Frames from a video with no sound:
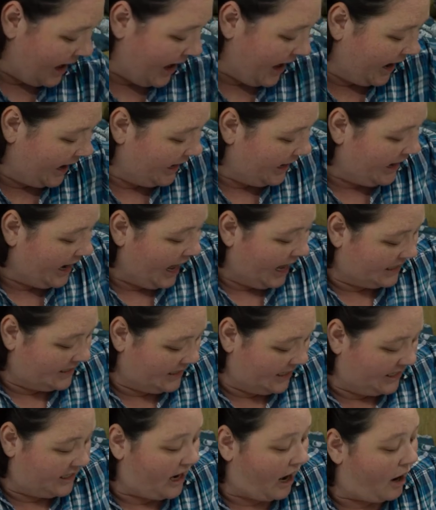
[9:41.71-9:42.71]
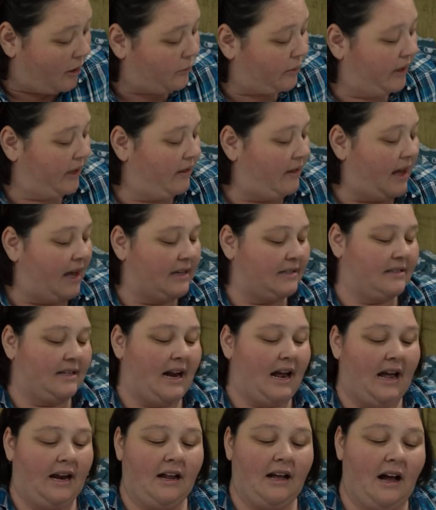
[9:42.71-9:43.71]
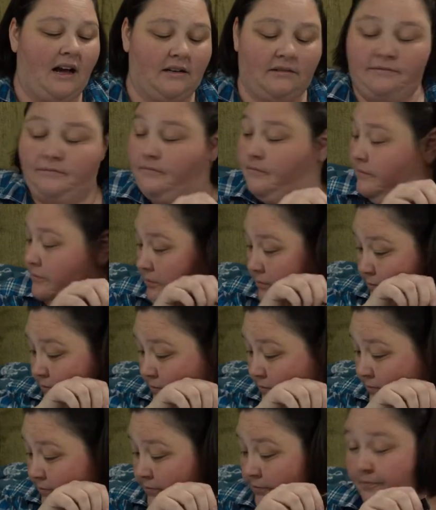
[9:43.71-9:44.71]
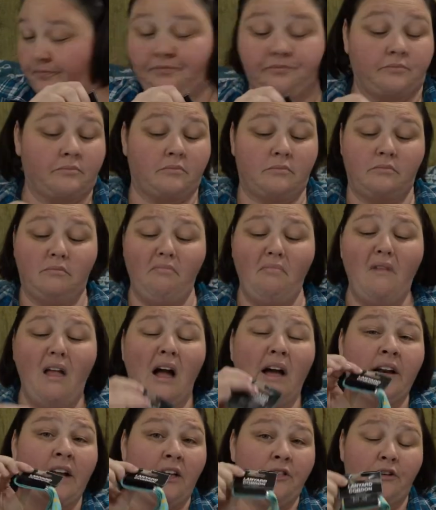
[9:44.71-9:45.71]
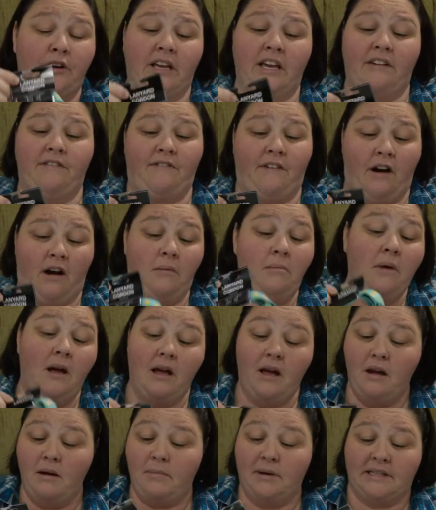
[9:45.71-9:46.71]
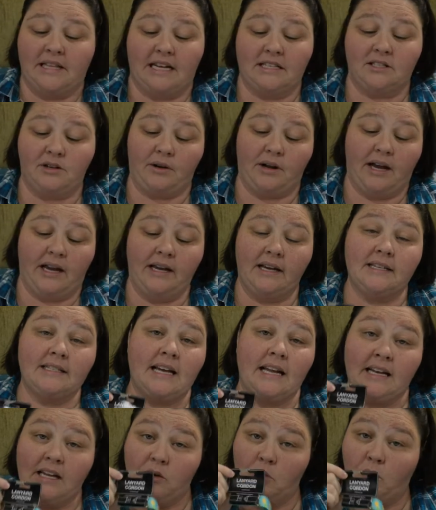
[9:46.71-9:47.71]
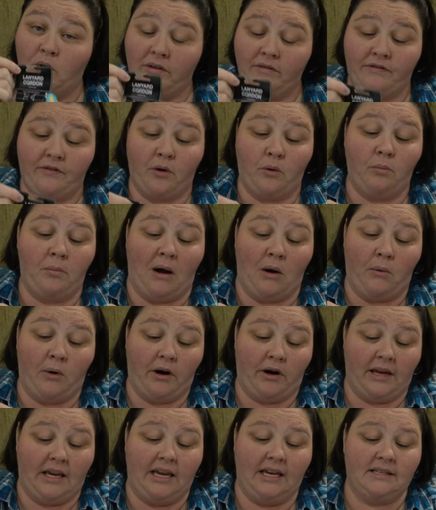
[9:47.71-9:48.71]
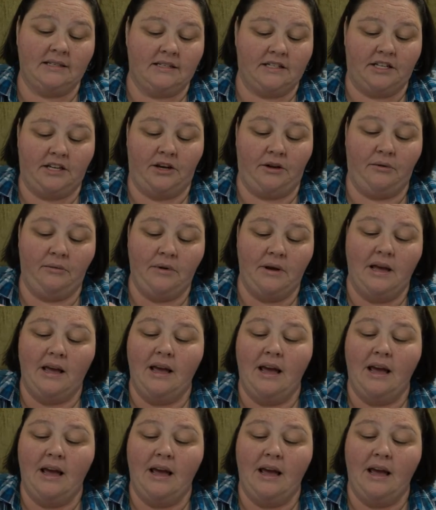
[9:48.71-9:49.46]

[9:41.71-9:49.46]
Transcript: And I did not realize that I had gotten another key fob, but that's okay because I need one for my work keys too.